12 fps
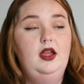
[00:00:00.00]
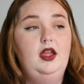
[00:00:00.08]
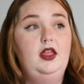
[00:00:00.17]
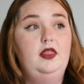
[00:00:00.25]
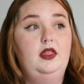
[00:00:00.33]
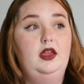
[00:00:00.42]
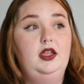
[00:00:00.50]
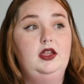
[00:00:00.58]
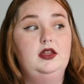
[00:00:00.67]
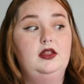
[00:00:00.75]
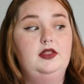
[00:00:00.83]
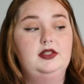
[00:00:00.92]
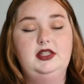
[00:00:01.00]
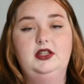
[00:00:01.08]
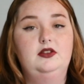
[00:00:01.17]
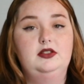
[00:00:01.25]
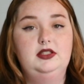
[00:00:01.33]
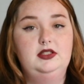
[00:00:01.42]
and like the
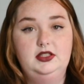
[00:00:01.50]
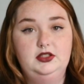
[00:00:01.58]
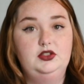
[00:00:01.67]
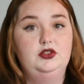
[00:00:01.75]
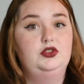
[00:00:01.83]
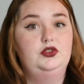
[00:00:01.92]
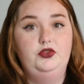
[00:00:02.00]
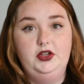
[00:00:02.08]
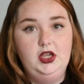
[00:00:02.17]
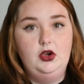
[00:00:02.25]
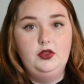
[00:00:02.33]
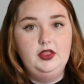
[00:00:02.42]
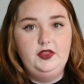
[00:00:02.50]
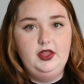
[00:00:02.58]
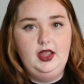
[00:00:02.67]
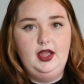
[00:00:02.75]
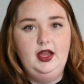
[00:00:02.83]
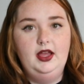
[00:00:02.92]
Sanderson sisters trio that
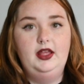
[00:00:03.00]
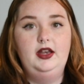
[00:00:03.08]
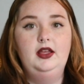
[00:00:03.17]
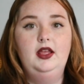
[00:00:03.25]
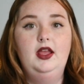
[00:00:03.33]
they had,